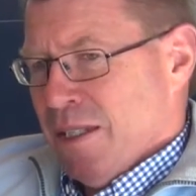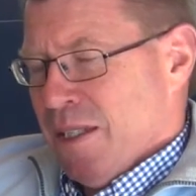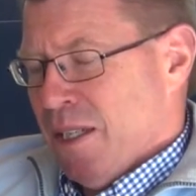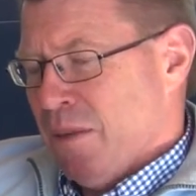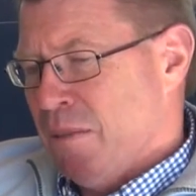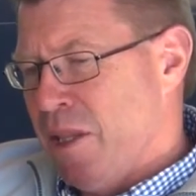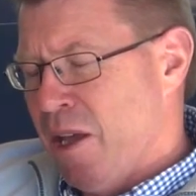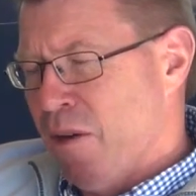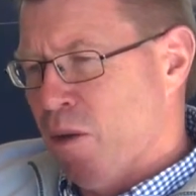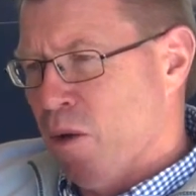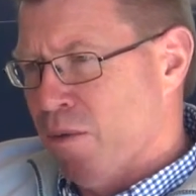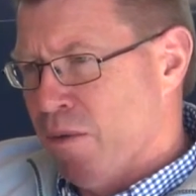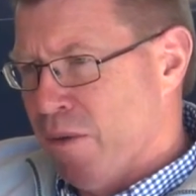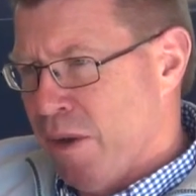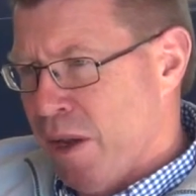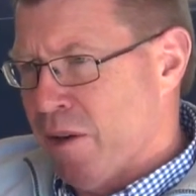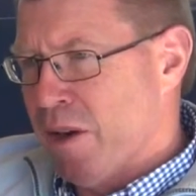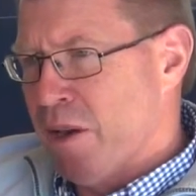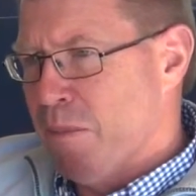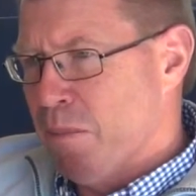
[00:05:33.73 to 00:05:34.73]
I mean, they're all
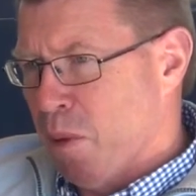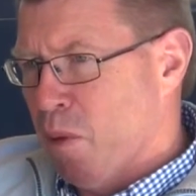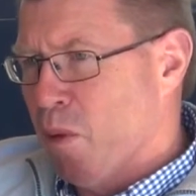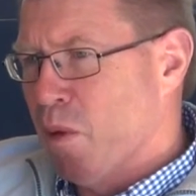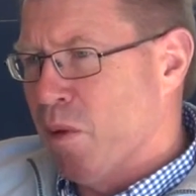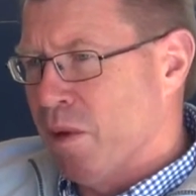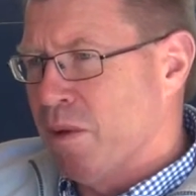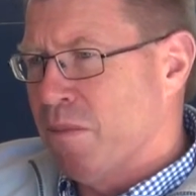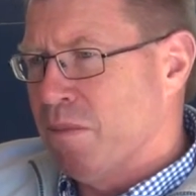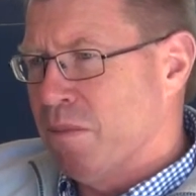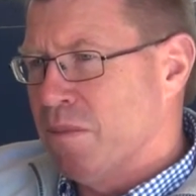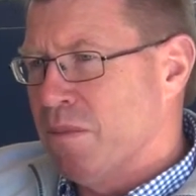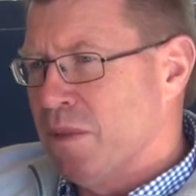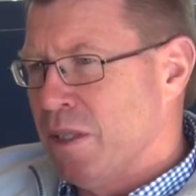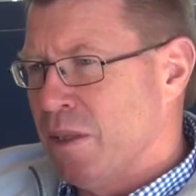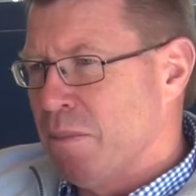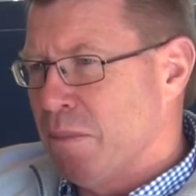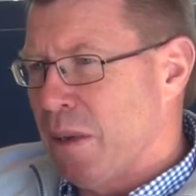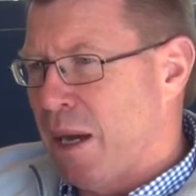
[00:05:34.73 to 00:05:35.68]
very important,